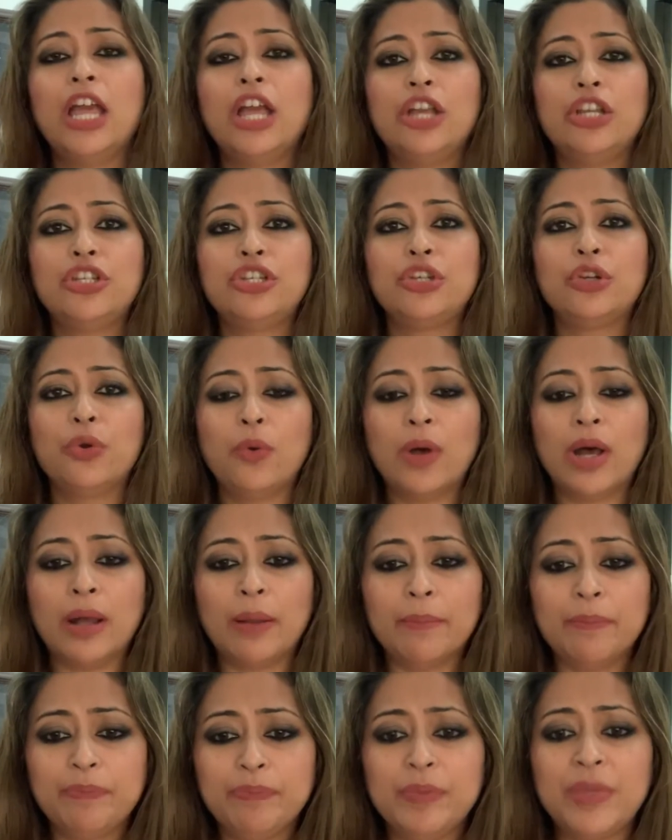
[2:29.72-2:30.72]

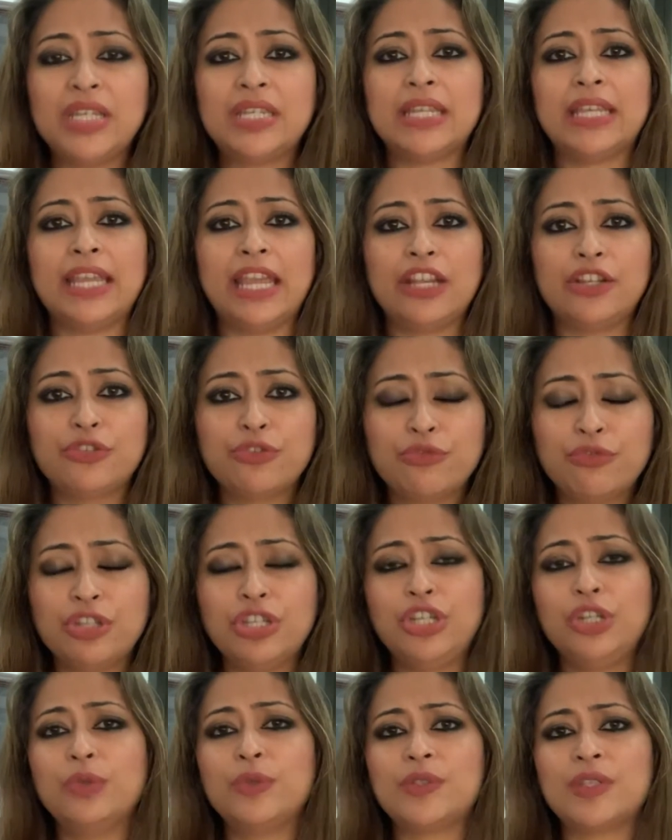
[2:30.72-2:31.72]
to mitigate, to
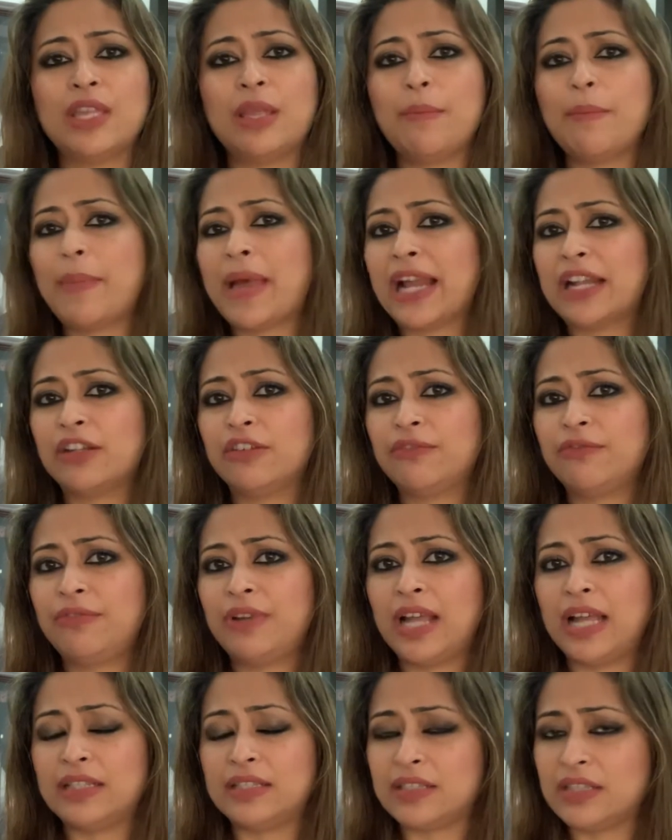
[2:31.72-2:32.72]
reduce the impact of
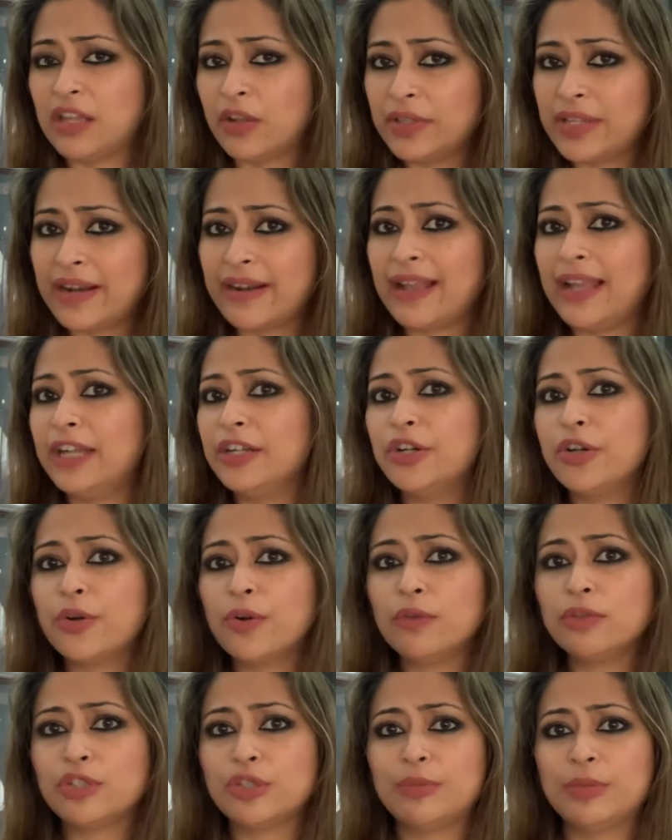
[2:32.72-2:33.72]
floods. Now there are
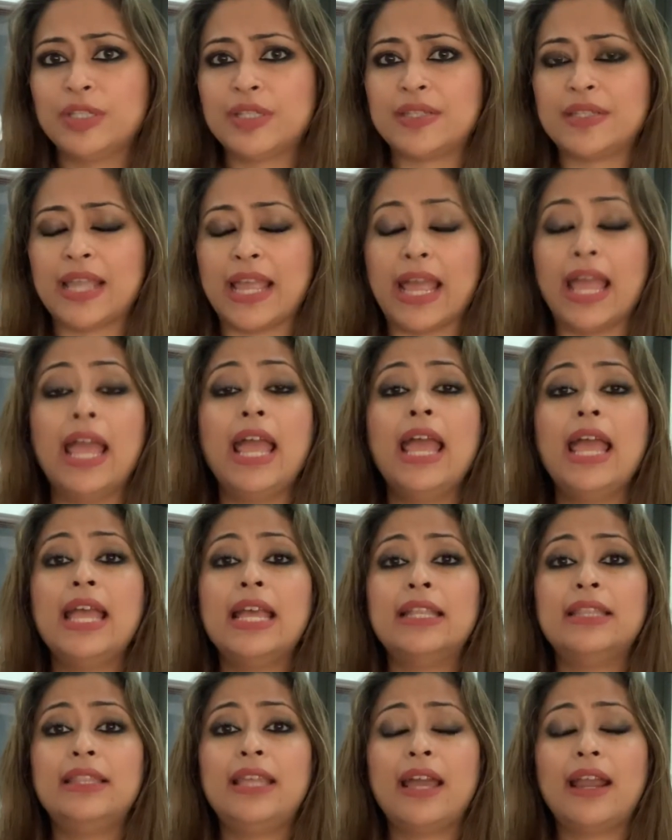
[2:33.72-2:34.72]
encroachments there.
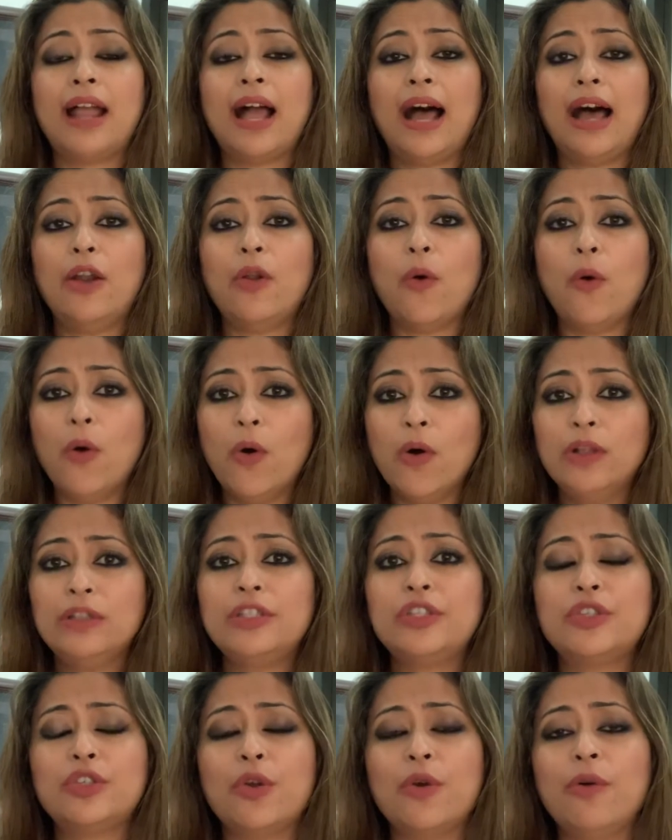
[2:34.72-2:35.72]
There are
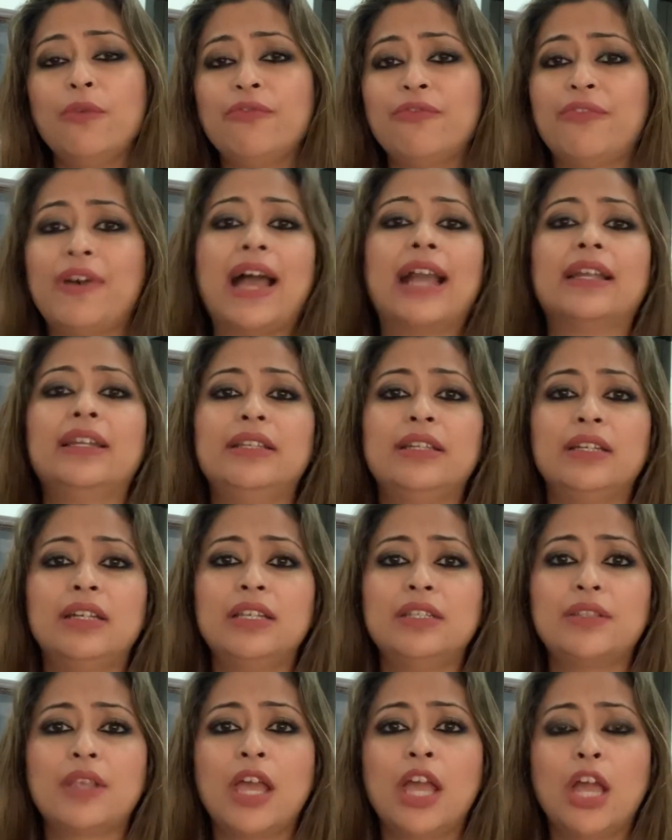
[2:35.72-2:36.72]
also
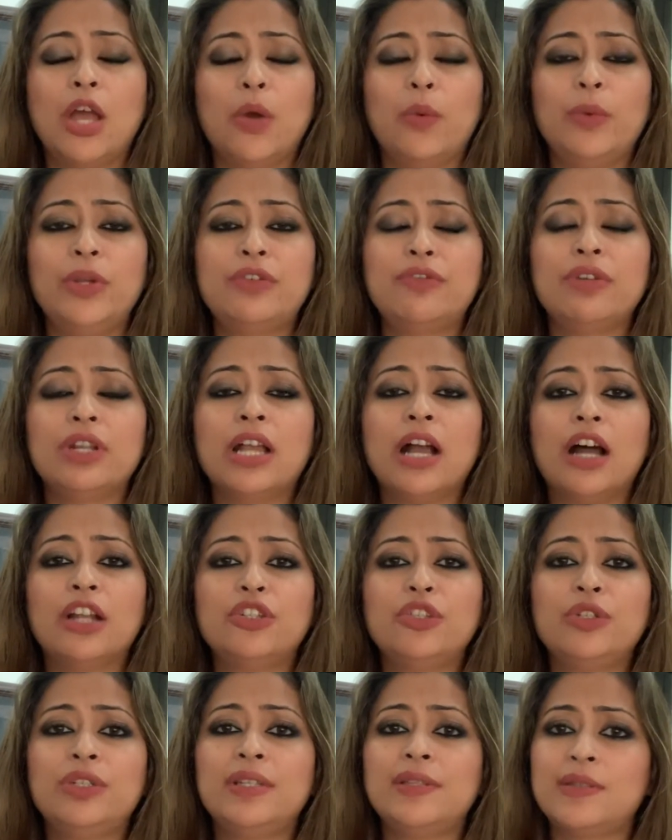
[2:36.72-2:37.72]
factors with
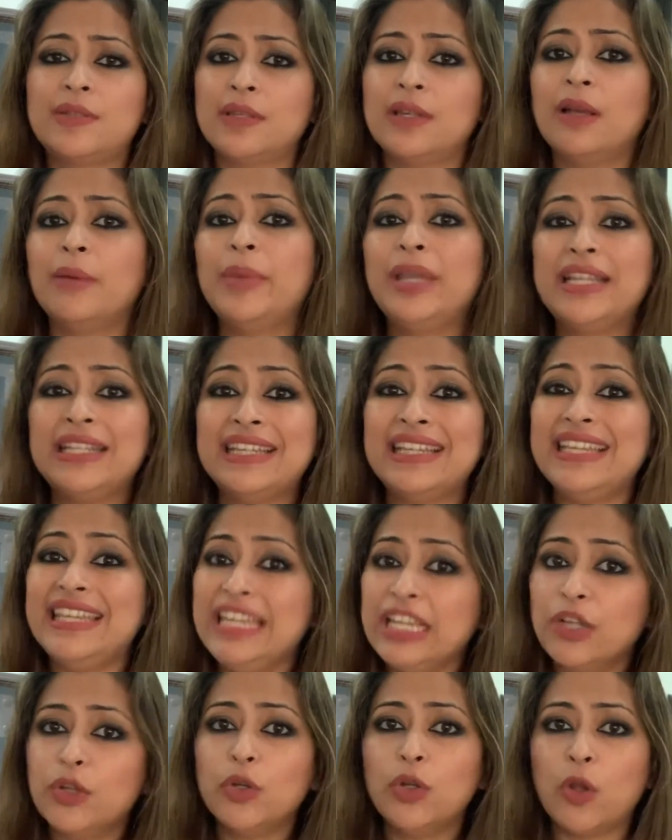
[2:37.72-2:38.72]
regard to disturbing the
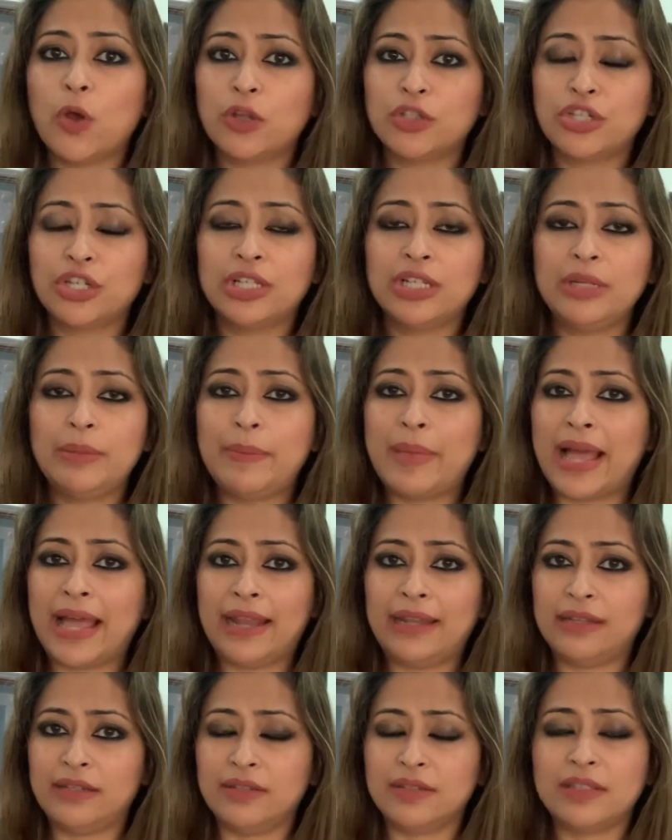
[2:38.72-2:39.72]
ecological
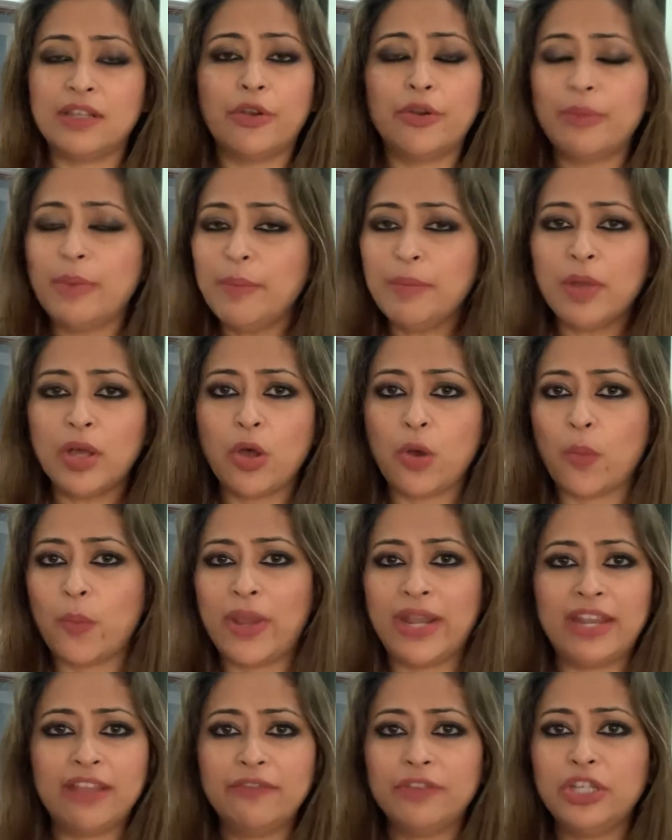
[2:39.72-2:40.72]
balance. Now remember,
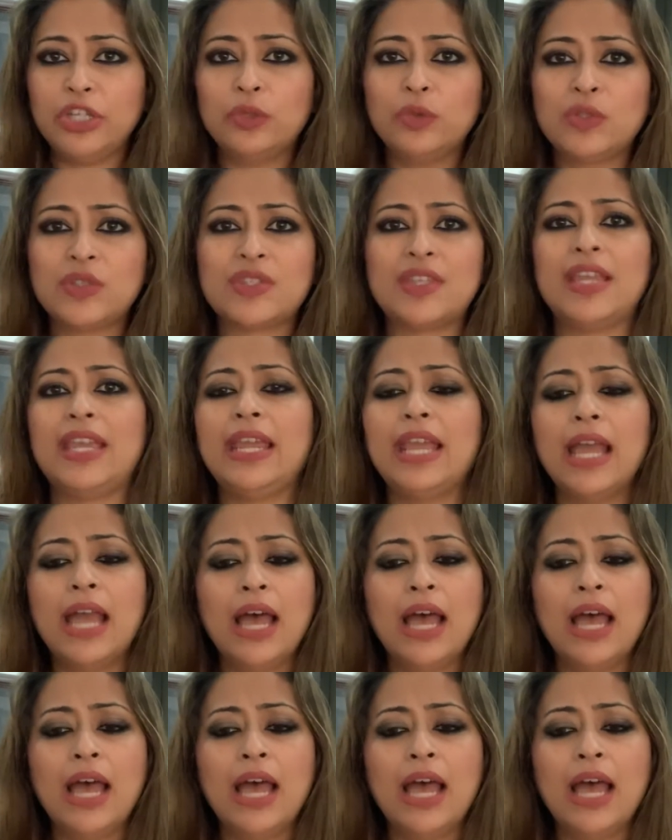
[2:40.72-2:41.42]
whenever you see